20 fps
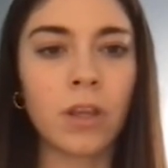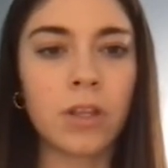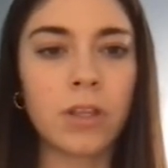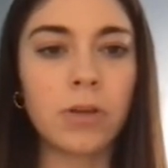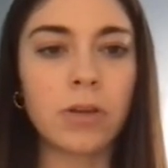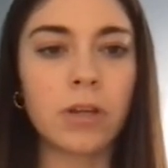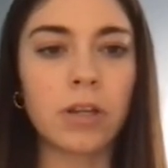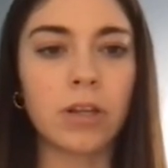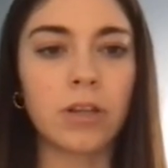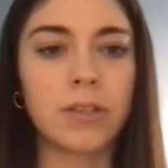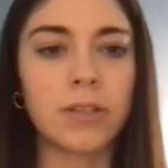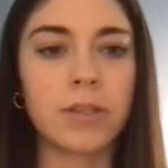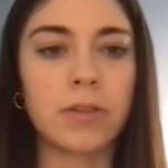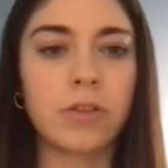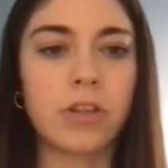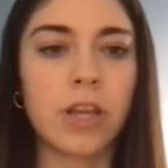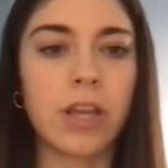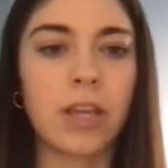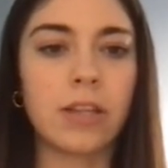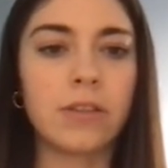You can also
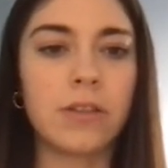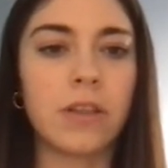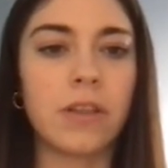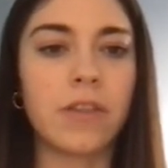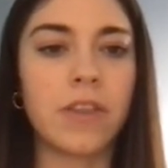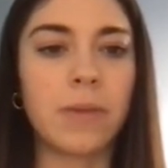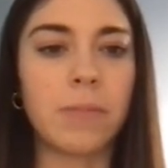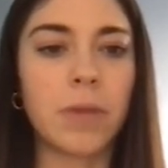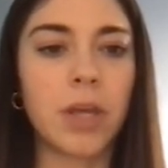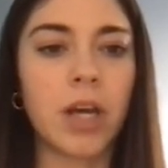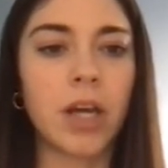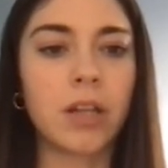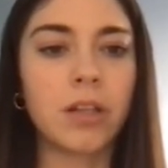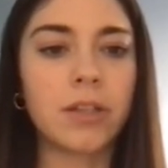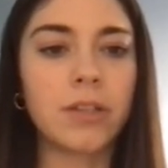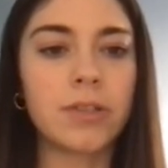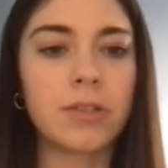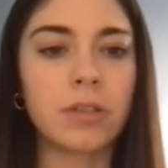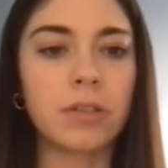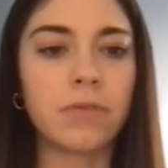change the theme
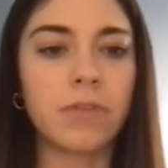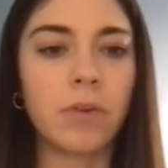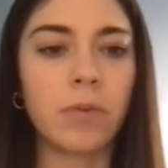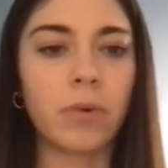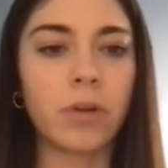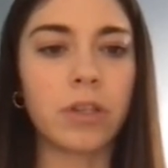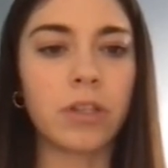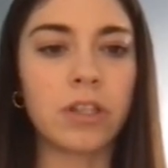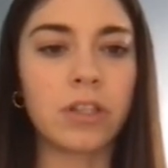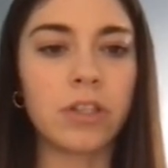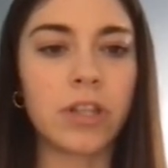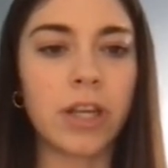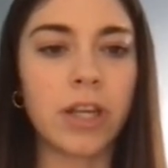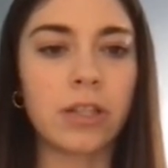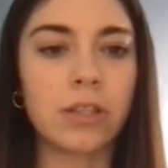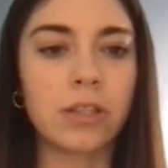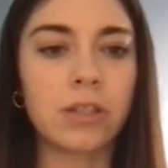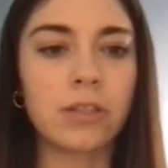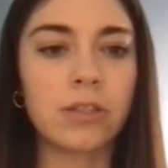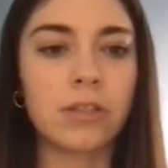color. So if you wanted to
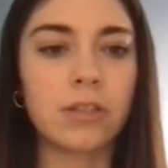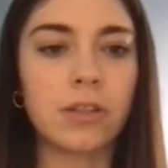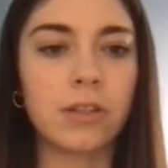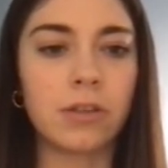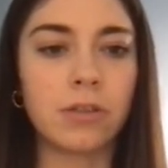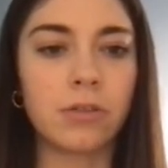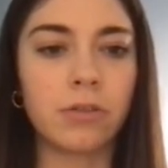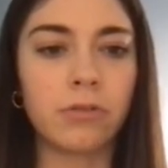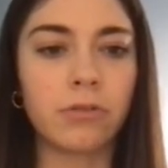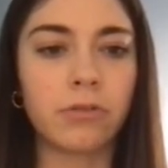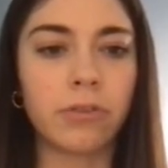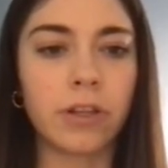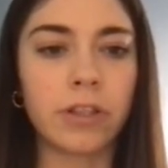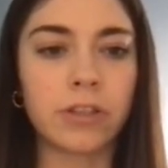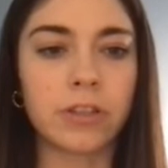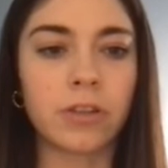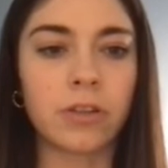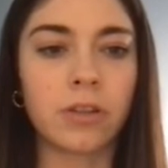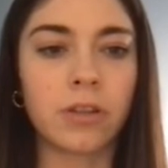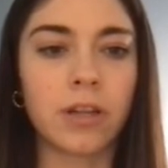change it to fresh
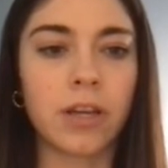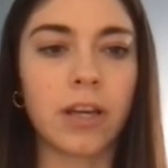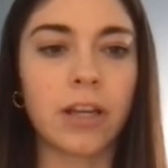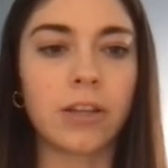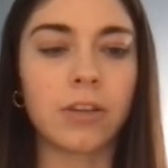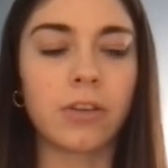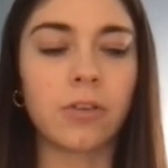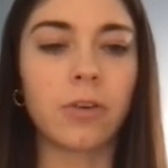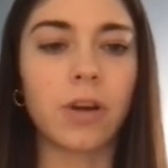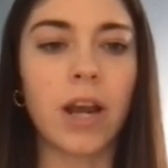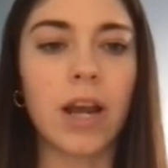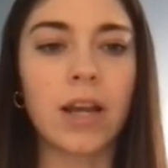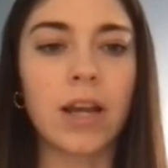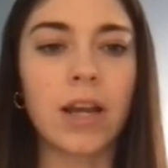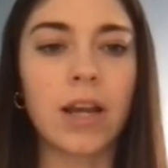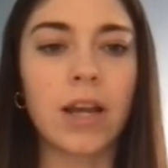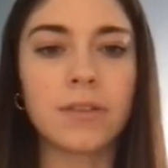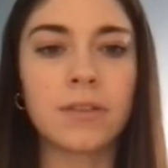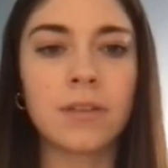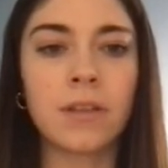cut
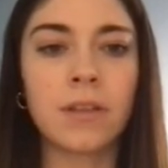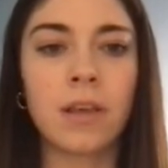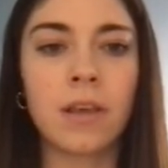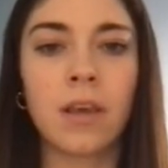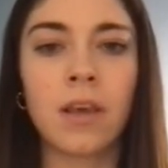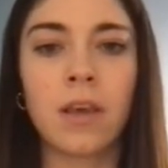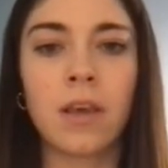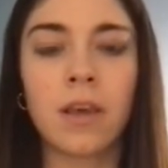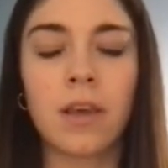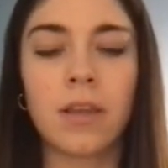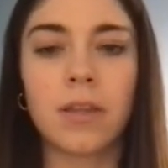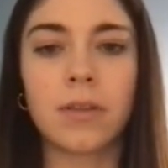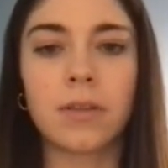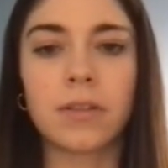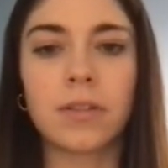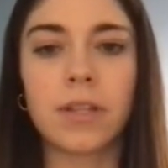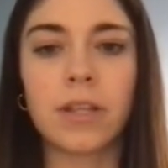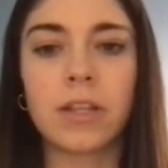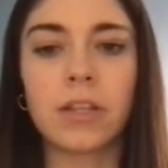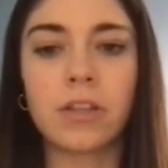grass, you'll
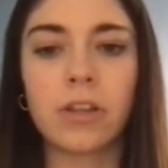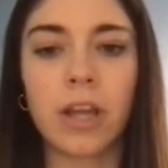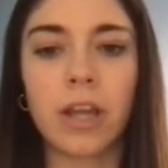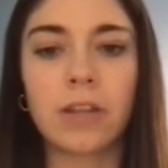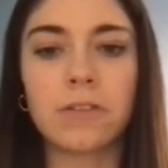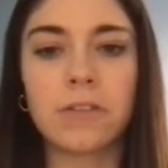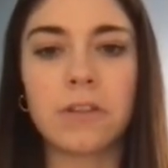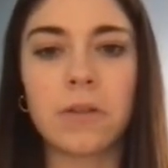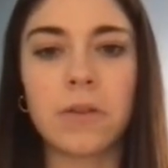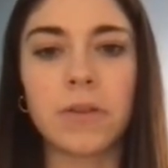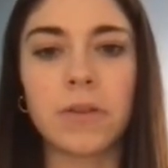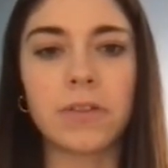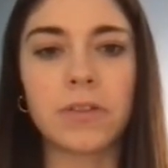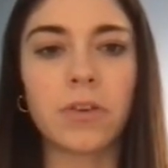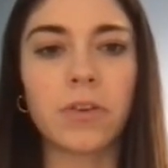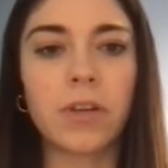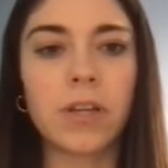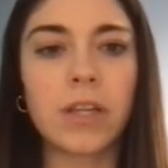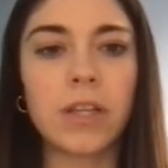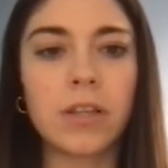see it change to this
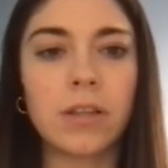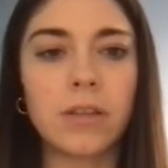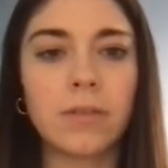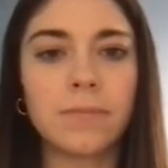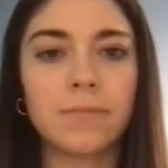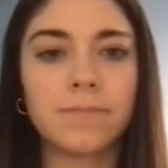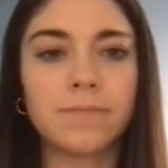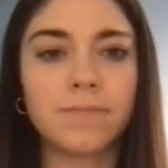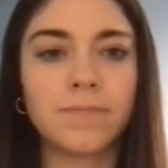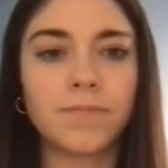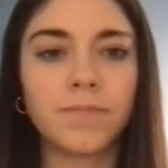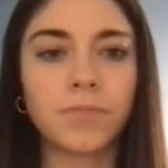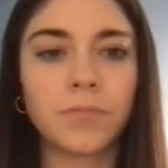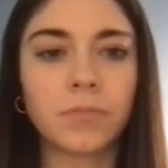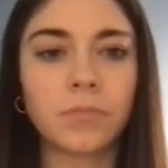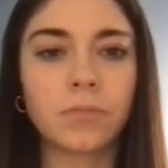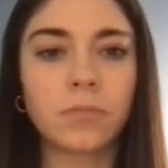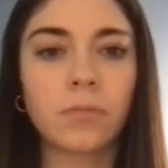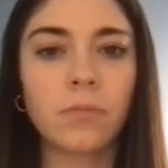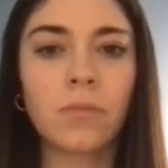green.
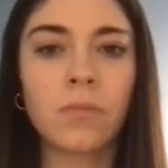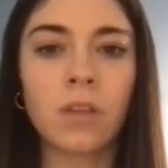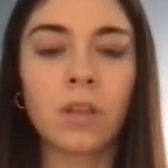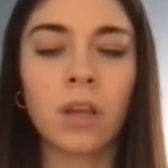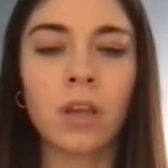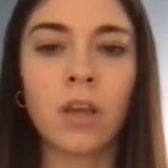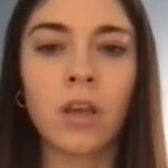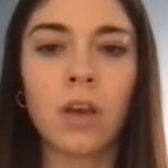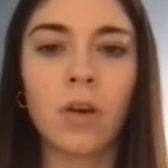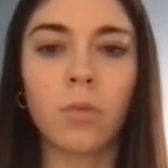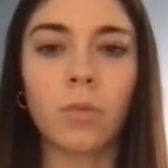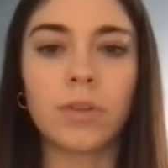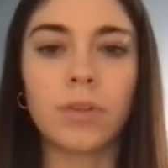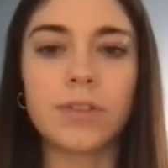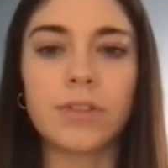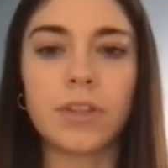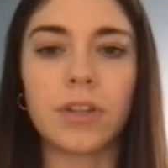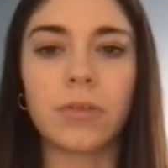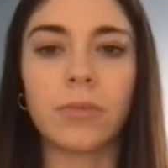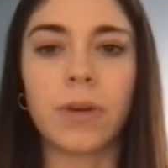
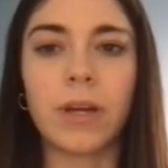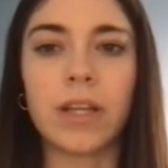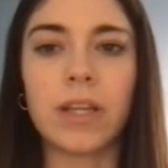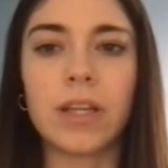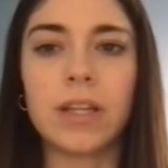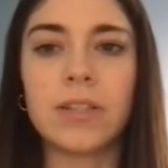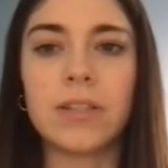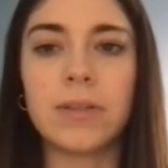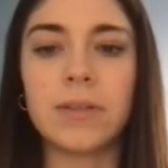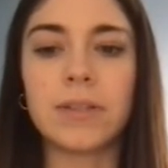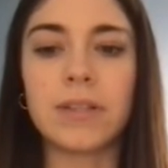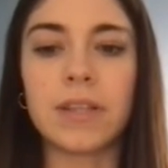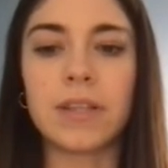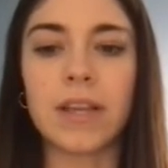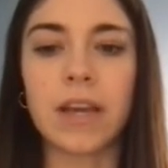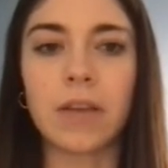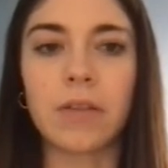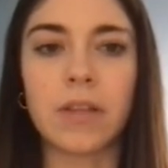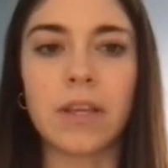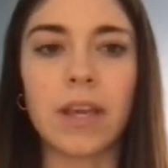Once you're ready to send
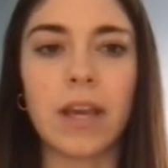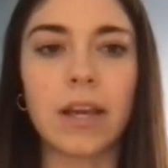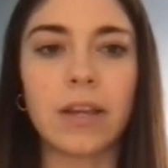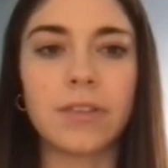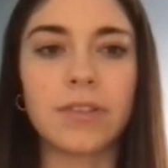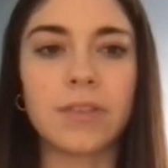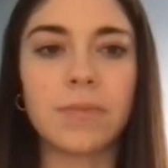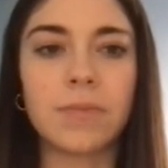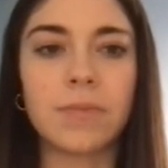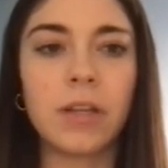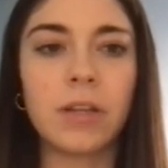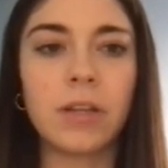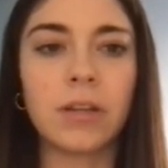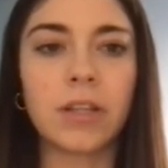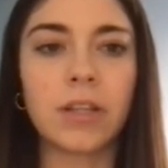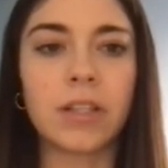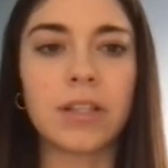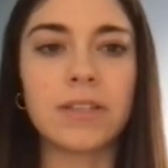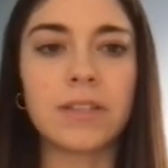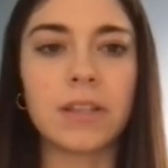out the estimate, you're
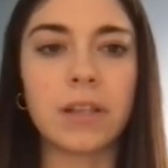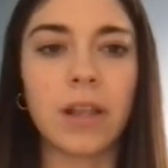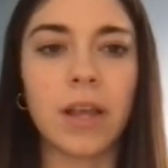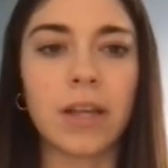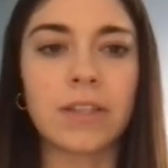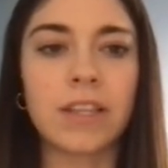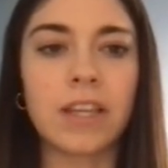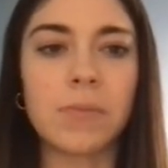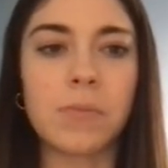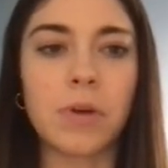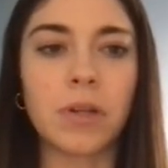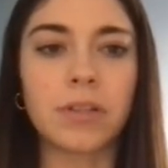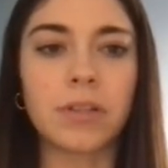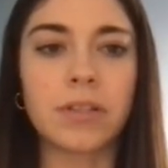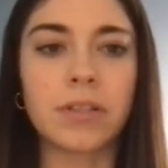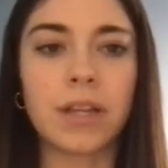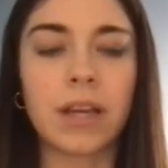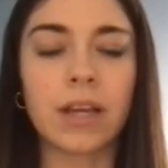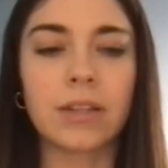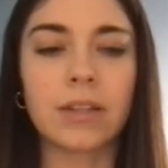going to select Email
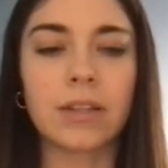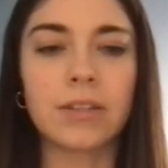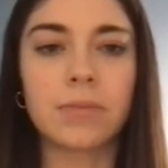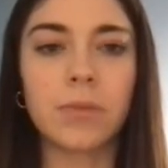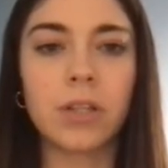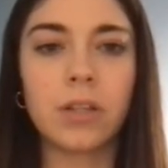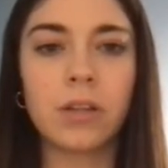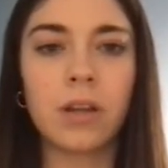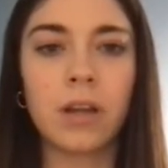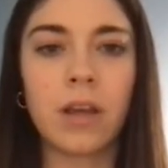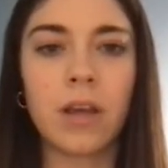to Customer,